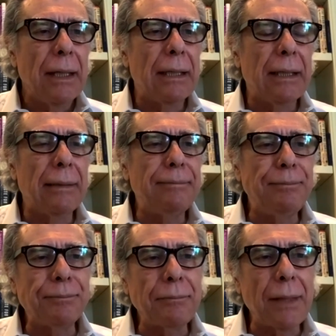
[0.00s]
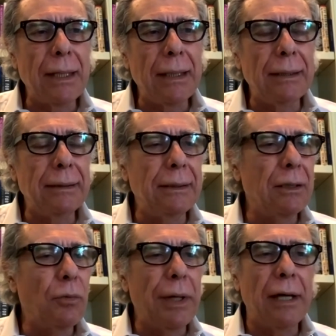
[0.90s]
You
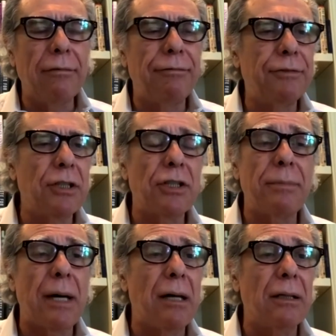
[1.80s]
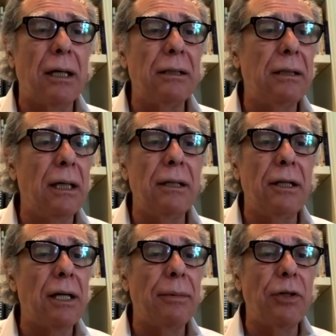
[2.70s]
know, we have just about undone
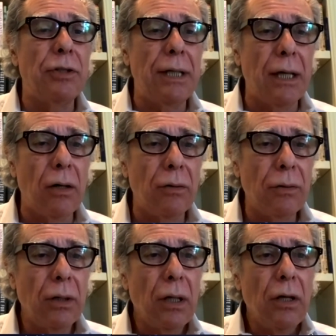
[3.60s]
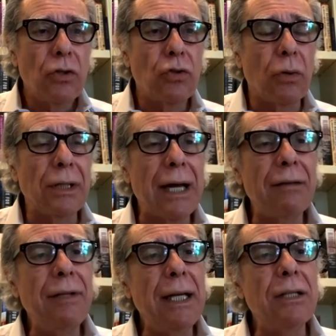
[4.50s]
the WTO. So a
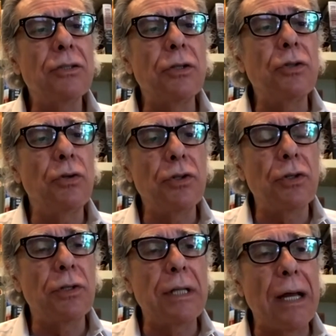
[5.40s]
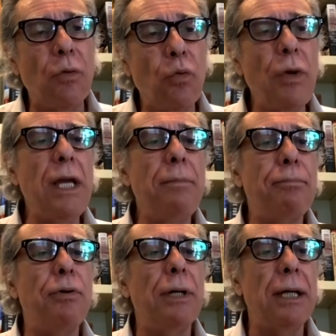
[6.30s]
lot of the institutions that we
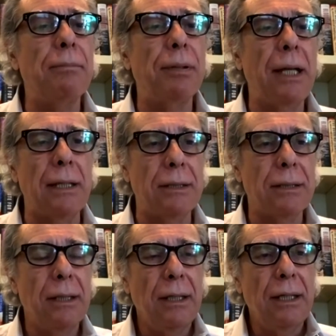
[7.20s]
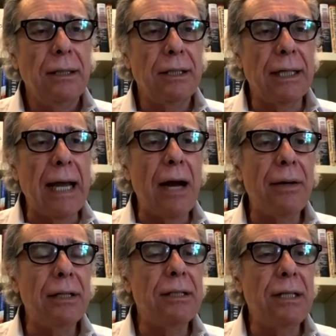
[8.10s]
put in place to
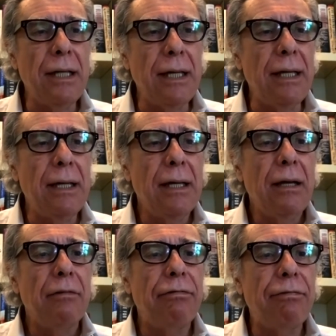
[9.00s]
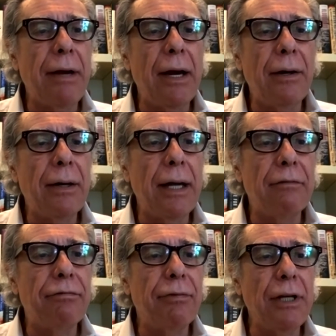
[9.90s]
guarantee fair
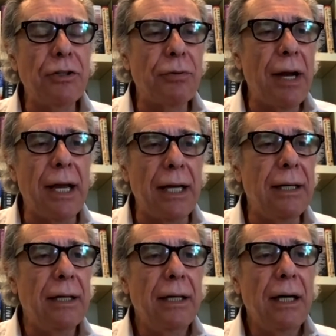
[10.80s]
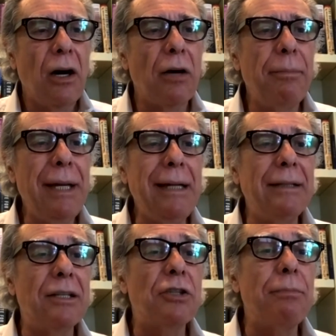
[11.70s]
and free trade are
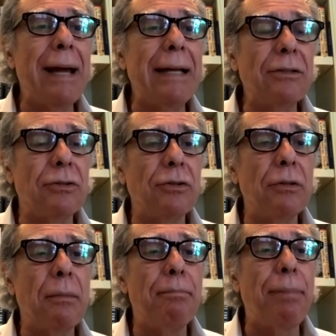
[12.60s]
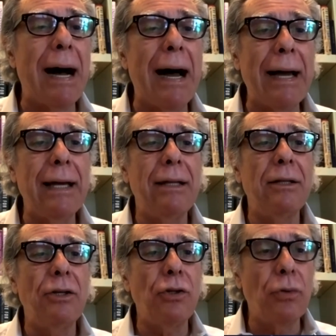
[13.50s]
being dismantled by
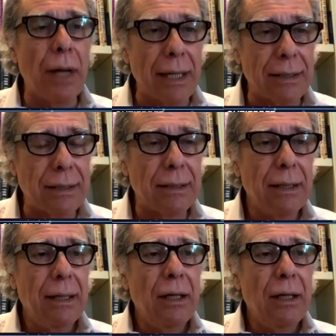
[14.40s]
the U.S.,